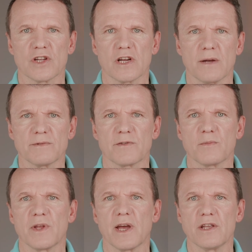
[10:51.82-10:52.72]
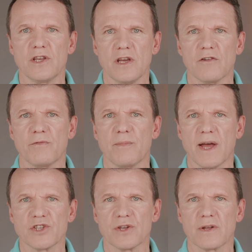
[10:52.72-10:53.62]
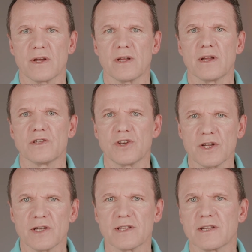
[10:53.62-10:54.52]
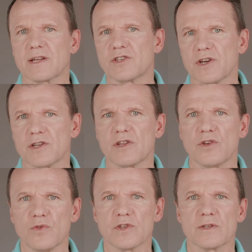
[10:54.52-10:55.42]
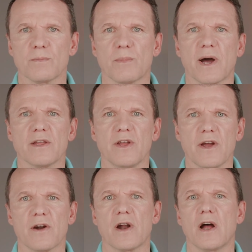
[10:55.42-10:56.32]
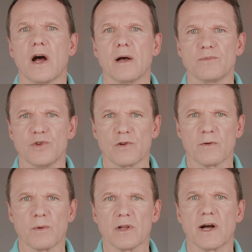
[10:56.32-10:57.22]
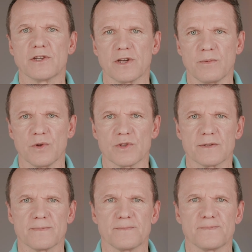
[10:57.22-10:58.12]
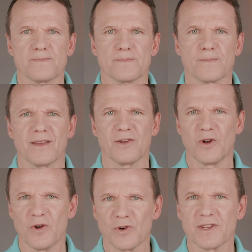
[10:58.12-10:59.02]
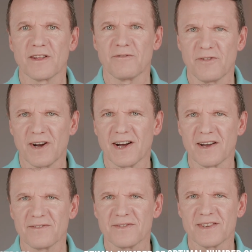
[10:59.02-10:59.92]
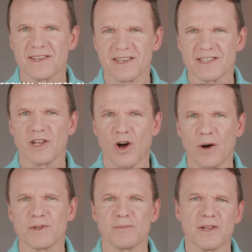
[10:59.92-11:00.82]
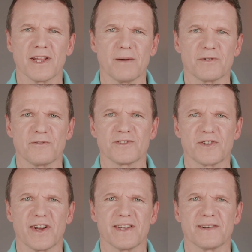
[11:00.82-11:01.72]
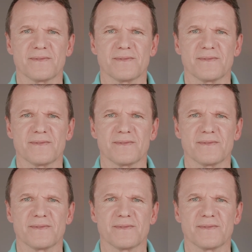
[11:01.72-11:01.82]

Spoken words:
comes from the idea of matching treated and untreated units by their observable attributes. You learn that 5 is the optimal number of strata.